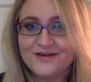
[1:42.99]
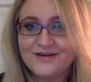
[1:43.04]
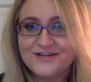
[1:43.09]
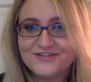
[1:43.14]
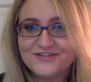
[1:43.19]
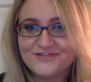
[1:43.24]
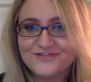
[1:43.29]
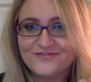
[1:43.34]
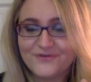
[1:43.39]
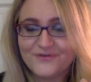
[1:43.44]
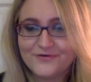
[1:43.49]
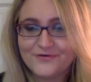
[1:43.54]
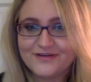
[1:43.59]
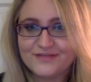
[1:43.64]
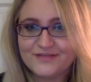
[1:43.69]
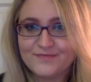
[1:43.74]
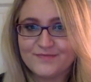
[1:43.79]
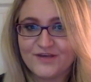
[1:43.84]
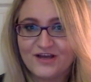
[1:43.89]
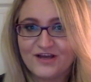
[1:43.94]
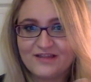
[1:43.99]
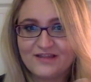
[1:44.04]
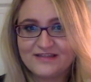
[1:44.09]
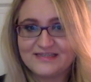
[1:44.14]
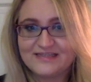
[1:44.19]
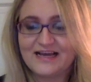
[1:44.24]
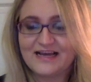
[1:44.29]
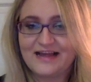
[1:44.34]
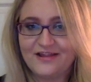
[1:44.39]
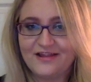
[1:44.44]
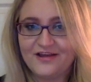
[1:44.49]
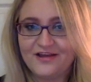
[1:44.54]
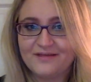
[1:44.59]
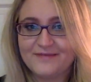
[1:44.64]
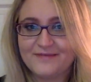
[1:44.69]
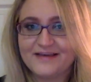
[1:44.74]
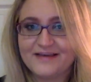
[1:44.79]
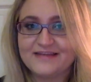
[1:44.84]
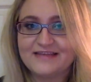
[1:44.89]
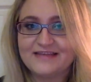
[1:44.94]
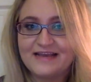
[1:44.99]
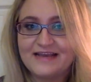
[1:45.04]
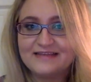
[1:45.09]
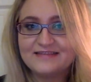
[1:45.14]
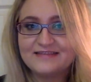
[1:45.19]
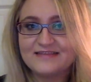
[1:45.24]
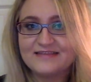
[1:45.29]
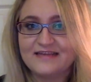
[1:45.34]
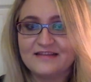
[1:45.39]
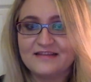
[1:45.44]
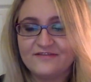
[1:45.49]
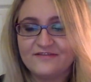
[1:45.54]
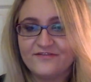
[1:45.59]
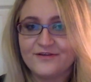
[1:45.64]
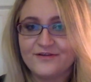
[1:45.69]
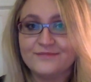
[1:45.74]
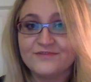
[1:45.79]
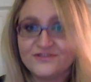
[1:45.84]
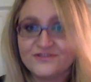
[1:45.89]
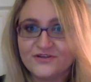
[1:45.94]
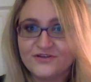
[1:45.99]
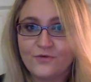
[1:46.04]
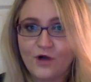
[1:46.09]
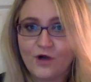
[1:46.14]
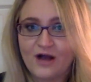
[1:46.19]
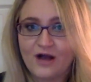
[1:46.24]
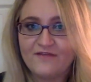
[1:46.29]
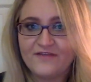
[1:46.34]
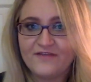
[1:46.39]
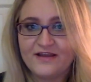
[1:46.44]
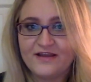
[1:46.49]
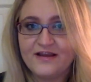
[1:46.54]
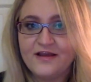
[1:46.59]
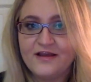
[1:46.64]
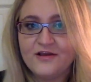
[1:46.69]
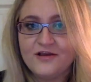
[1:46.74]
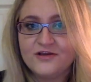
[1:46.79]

to focus beyond the dialogue because I had seen the film so often.